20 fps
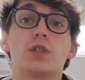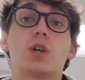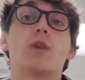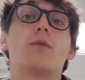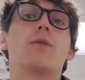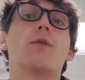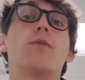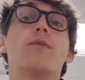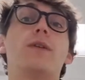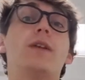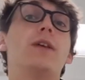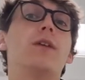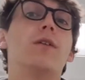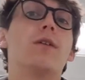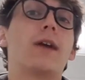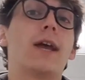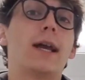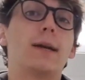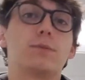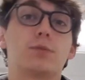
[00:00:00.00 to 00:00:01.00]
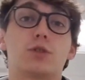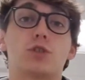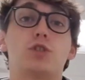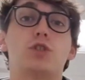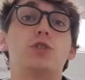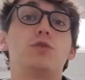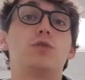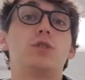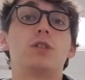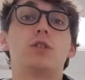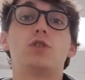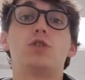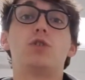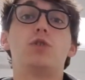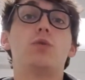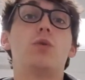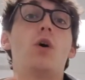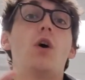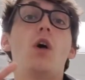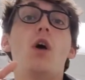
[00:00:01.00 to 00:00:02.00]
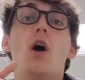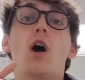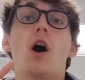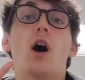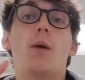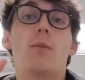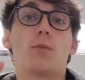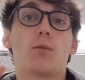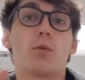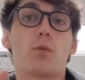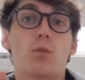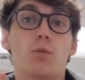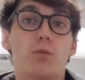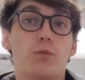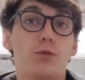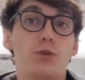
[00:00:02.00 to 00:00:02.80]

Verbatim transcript: over video games or choosing to um,